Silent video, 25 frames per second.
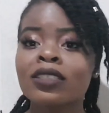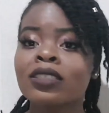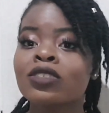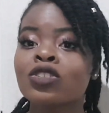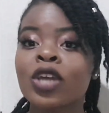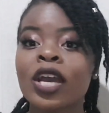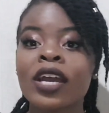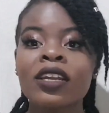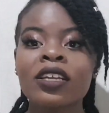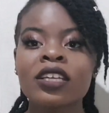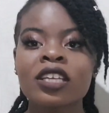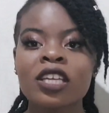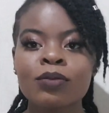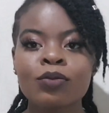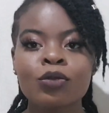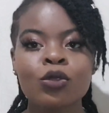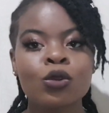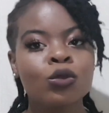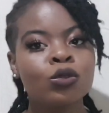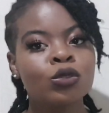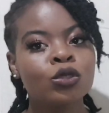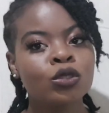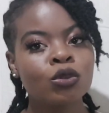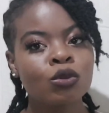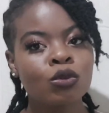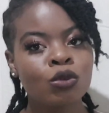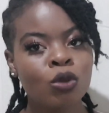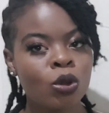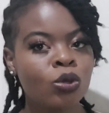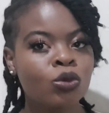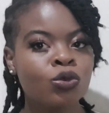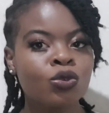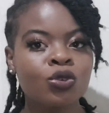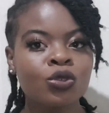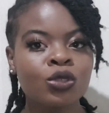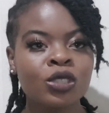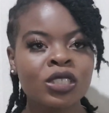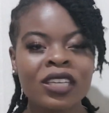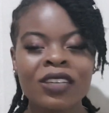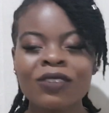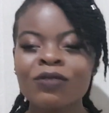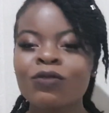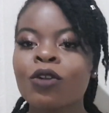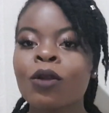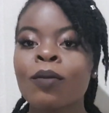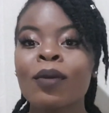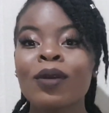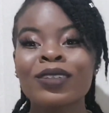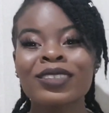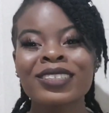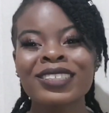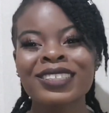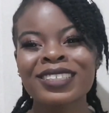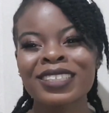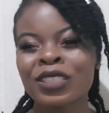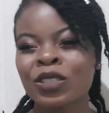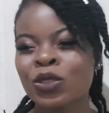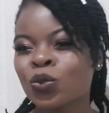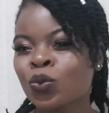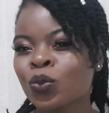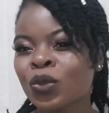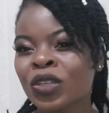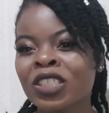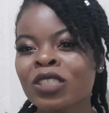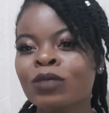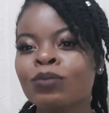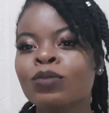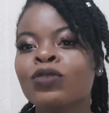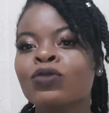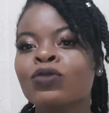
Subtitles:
Try to keep those cornrows in for about 6 weeks